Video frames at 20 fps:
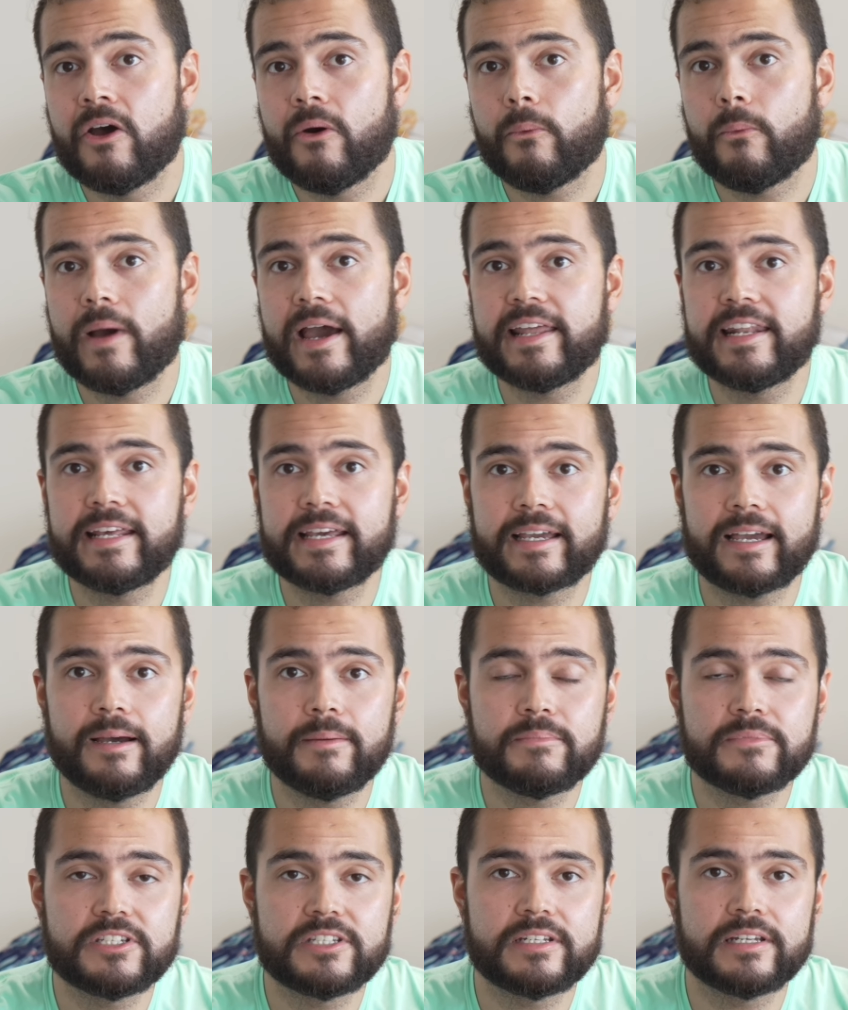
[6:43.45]
When it
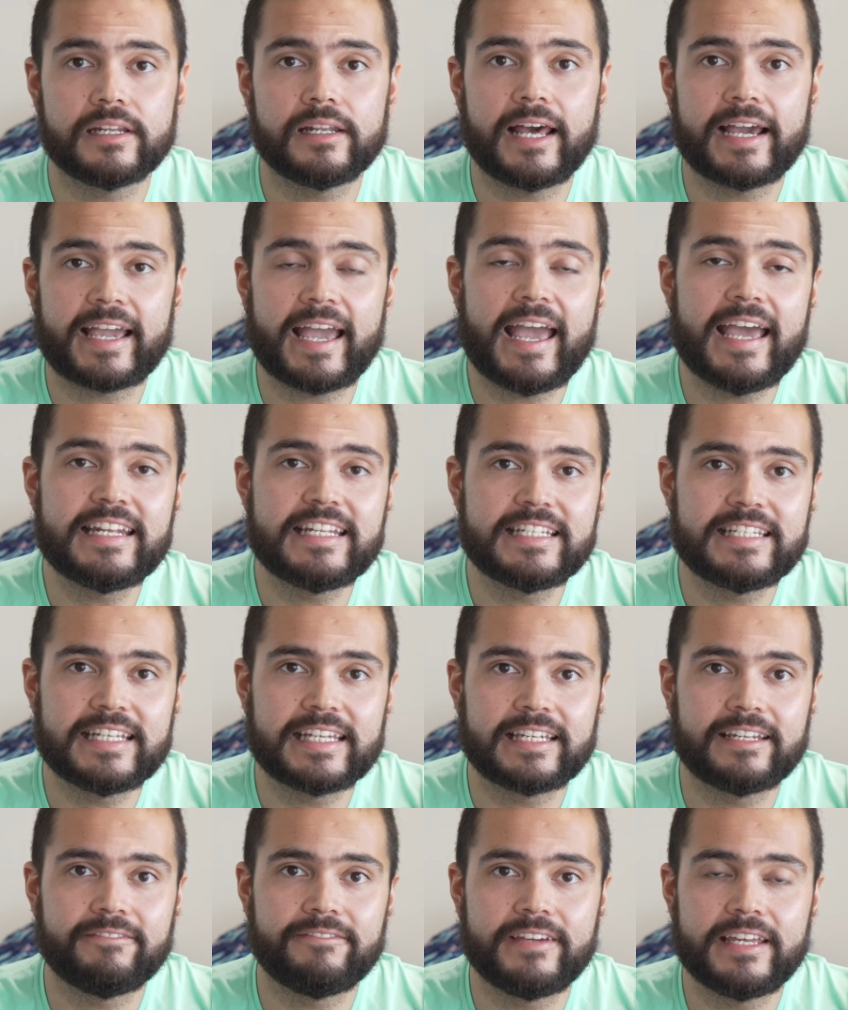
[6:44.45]
comes to like
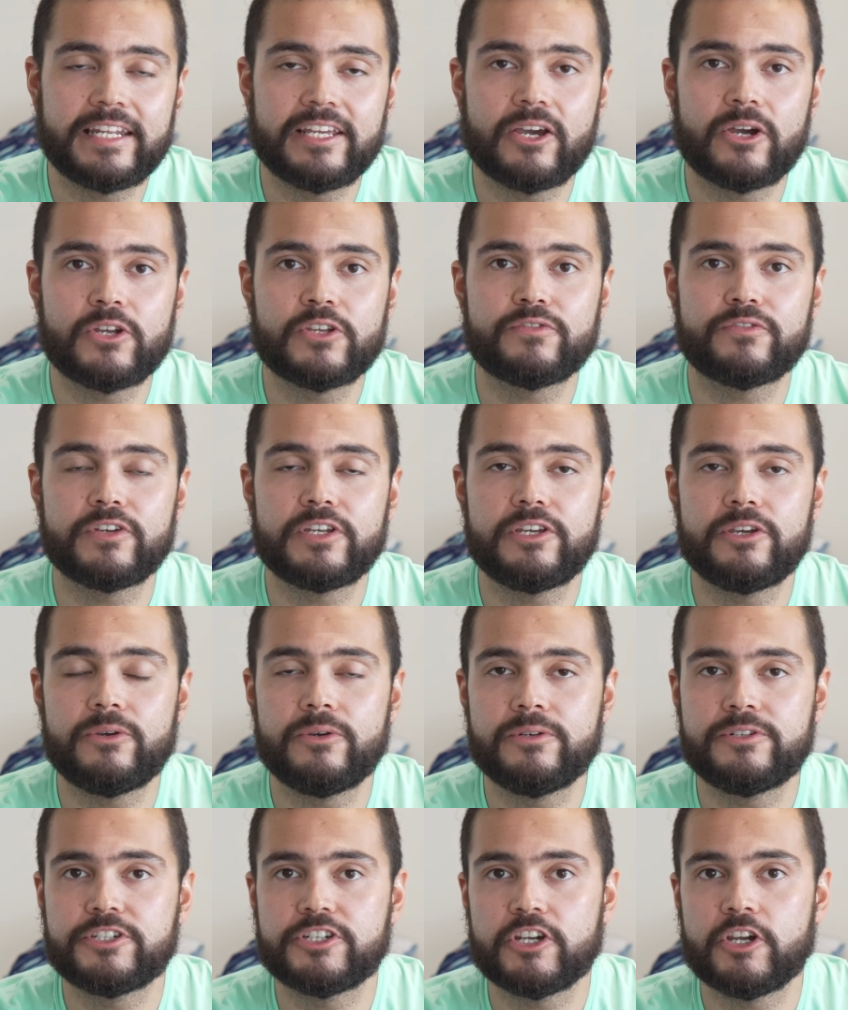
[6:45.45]
editing the videos for
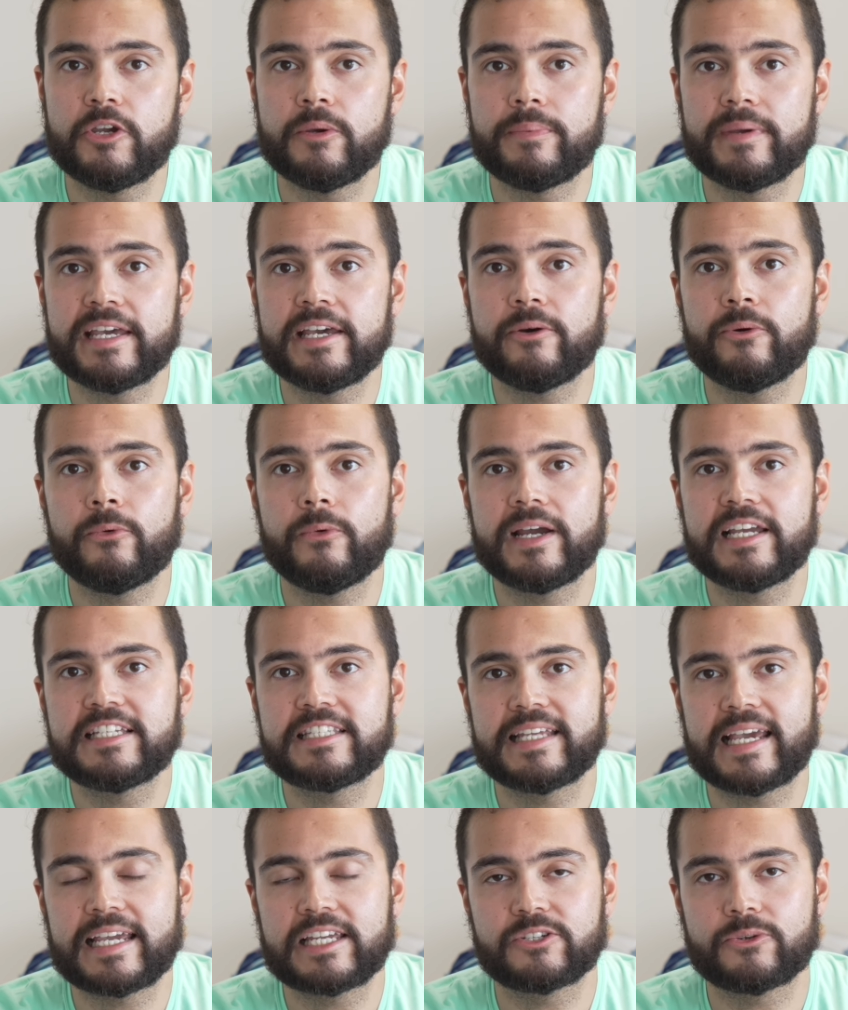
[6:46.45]
YouTube, it always
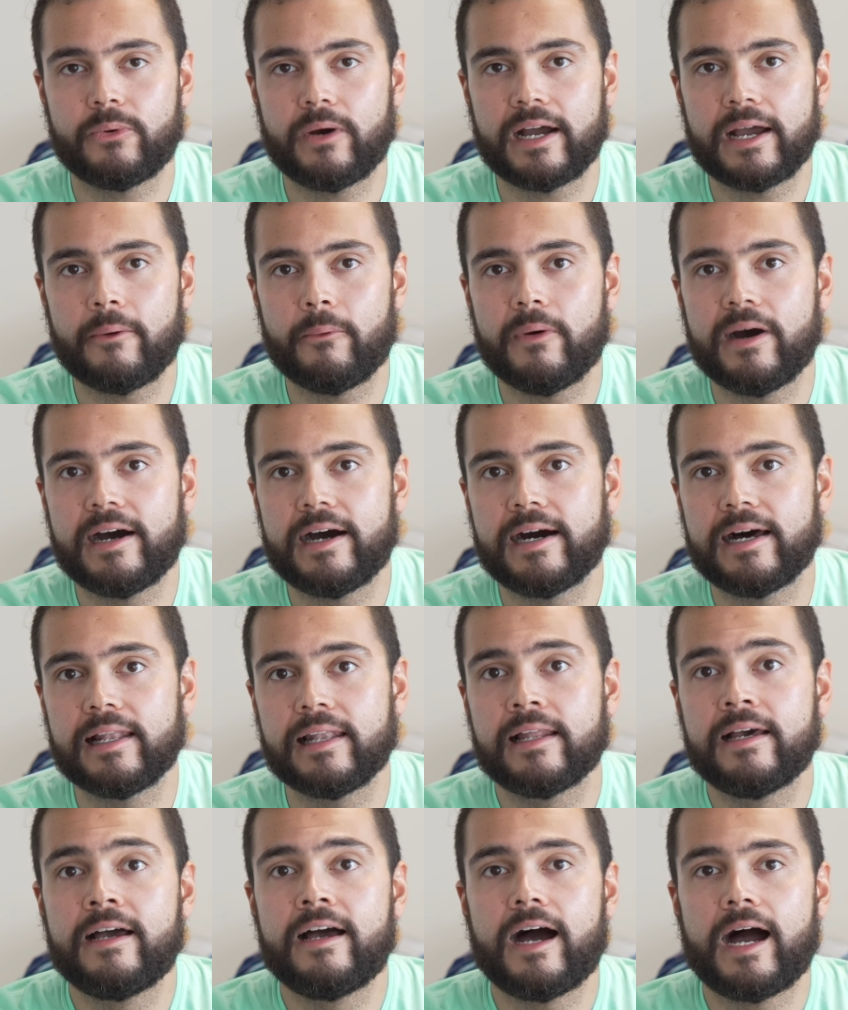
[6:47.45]
takes quite a
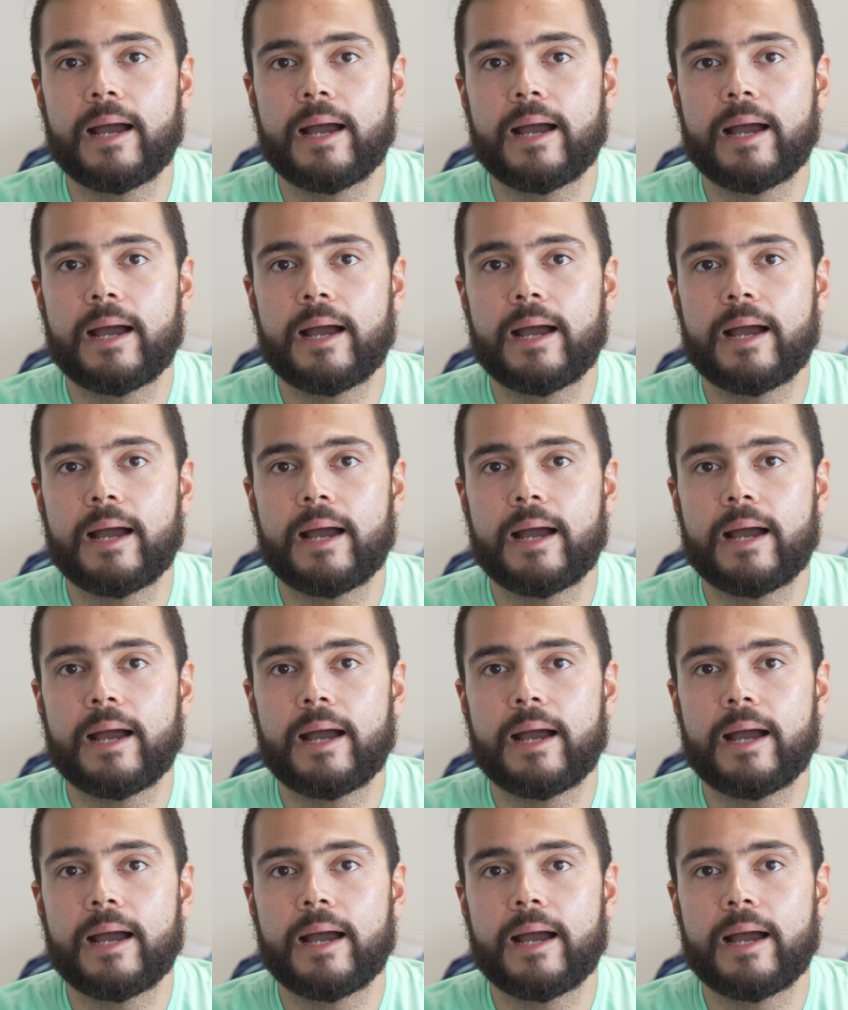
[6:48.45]
while.